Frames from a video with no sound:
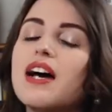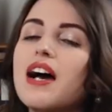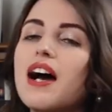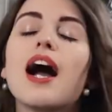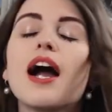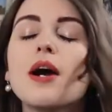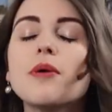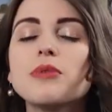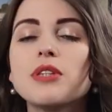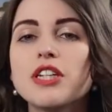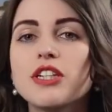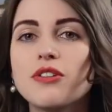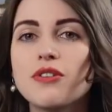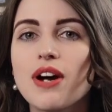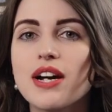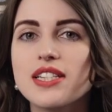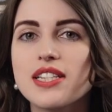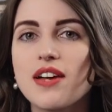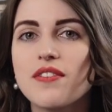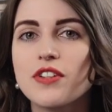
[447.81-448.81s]
I hope that you
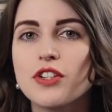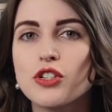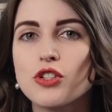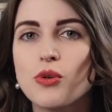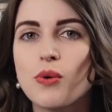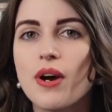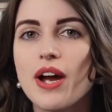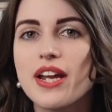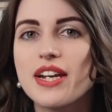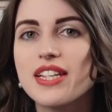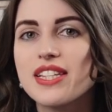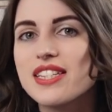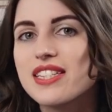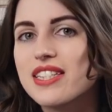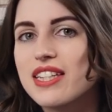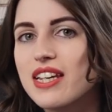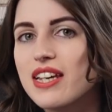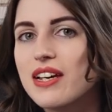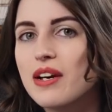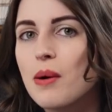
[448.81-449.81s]
guys have enjoyed
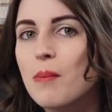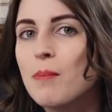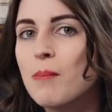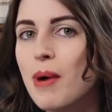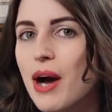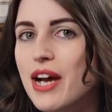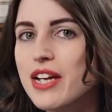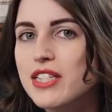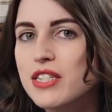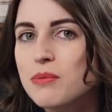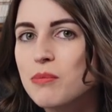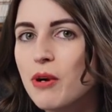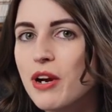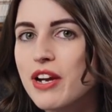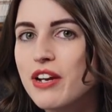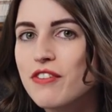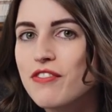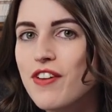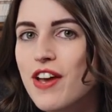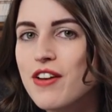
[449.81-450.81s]
seeing my
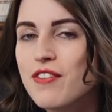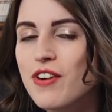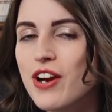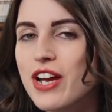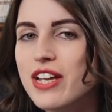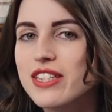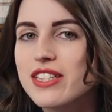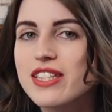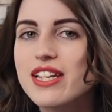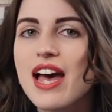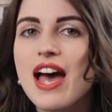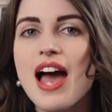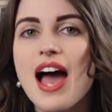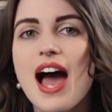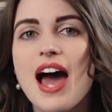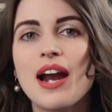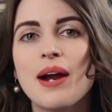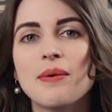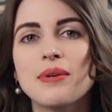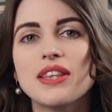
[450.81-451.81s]
spring favorites,
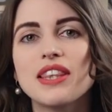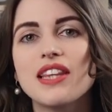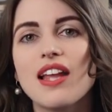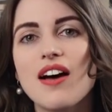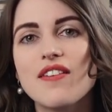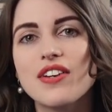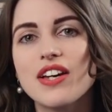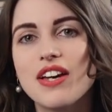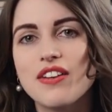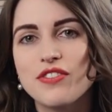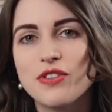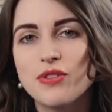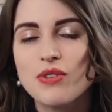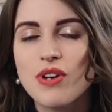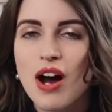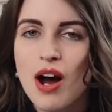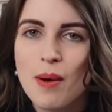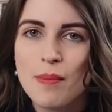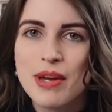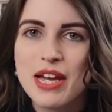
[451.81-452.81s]
and I would love it if you
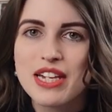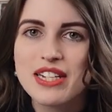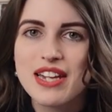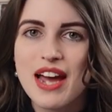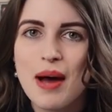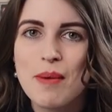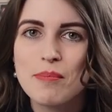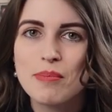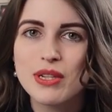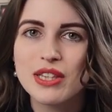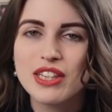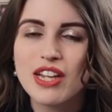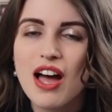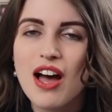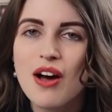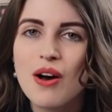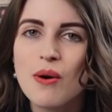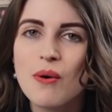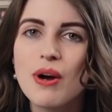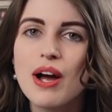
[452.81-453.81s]
comment down
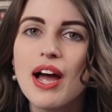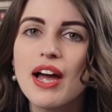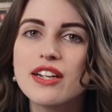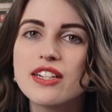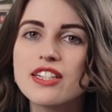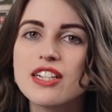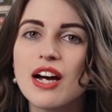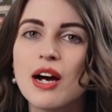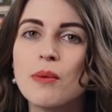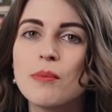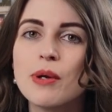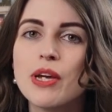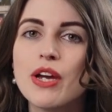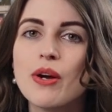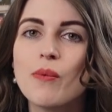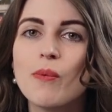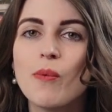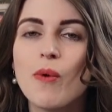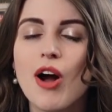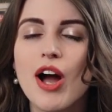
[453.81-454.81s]
below to tell me
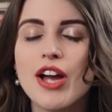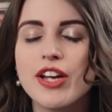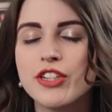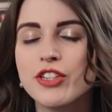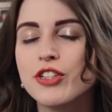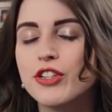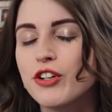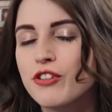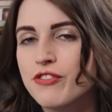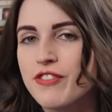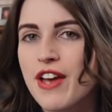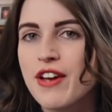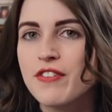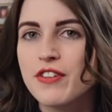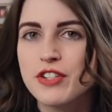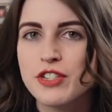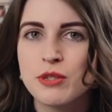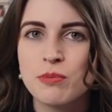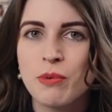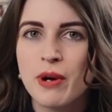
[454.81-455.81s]
what your
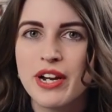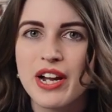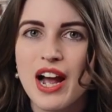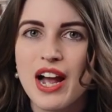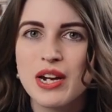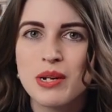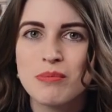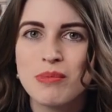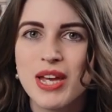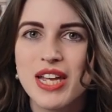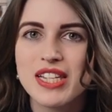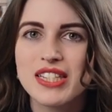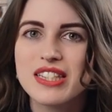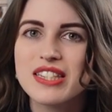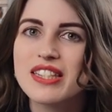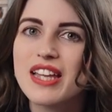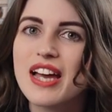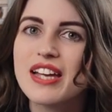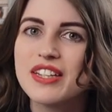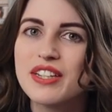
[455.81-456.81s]
favorite spring item is
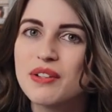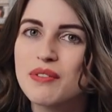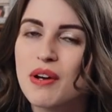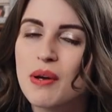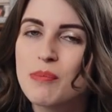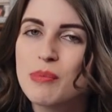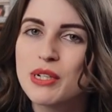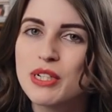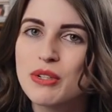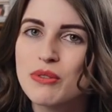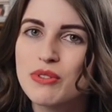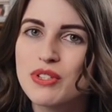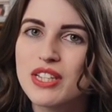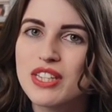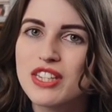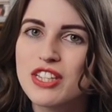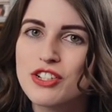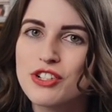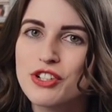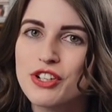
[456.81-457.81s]
that you have been
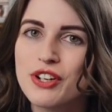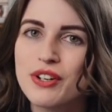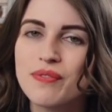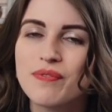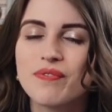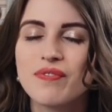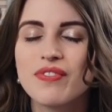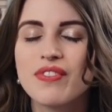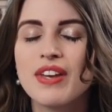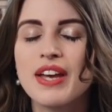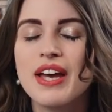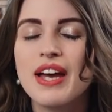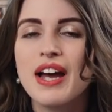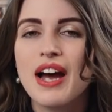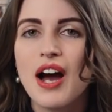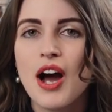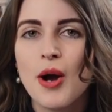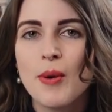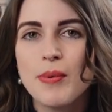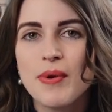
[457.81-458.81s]
using this year.
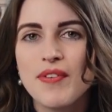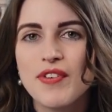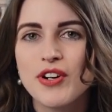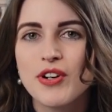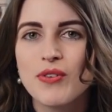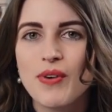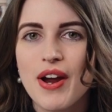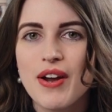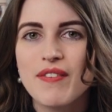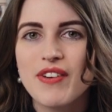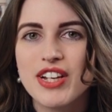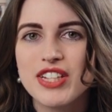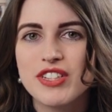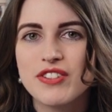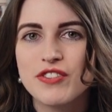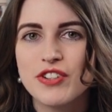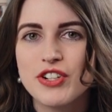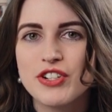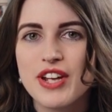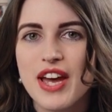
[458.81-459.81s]
I hope you have a great rest
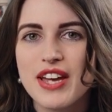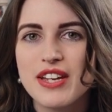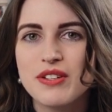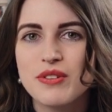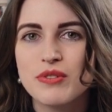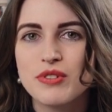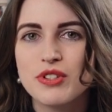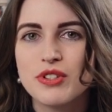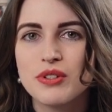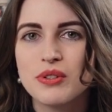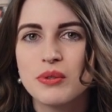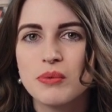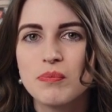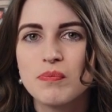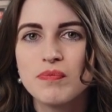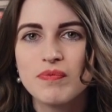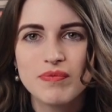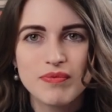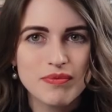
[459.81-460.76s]
of your day, YouTube.